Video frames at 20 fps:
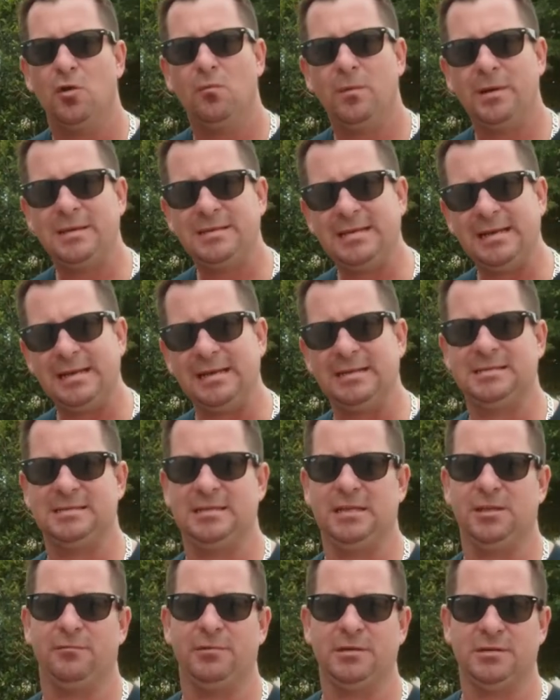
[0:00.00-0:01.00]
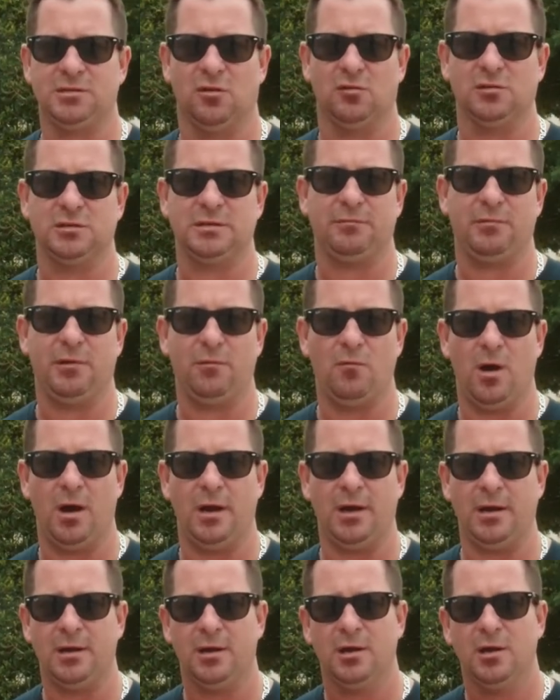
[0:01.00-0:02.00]
we didn't see the results that we
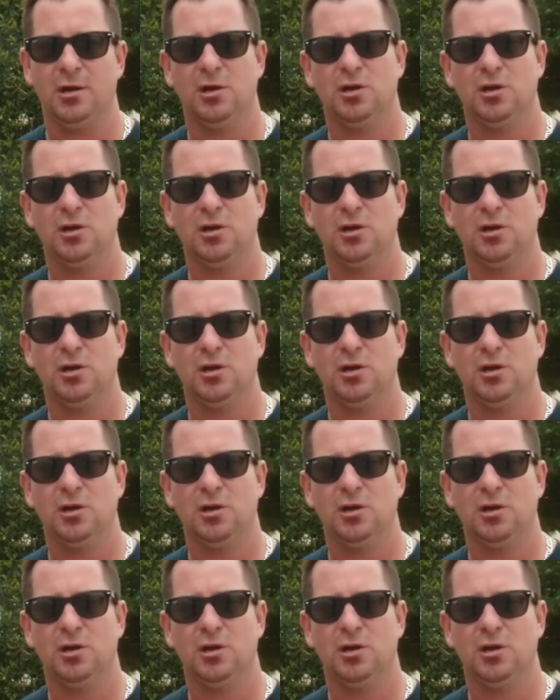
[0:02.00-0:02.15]
wanted.